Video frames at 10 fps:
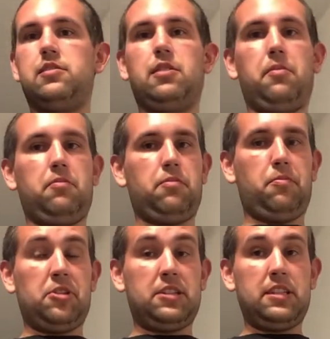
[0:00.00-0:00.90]
the
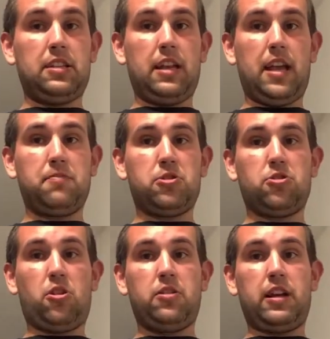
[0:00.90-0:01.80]
preseason games
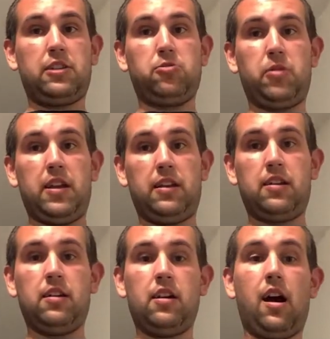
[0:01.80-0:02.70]
start next week.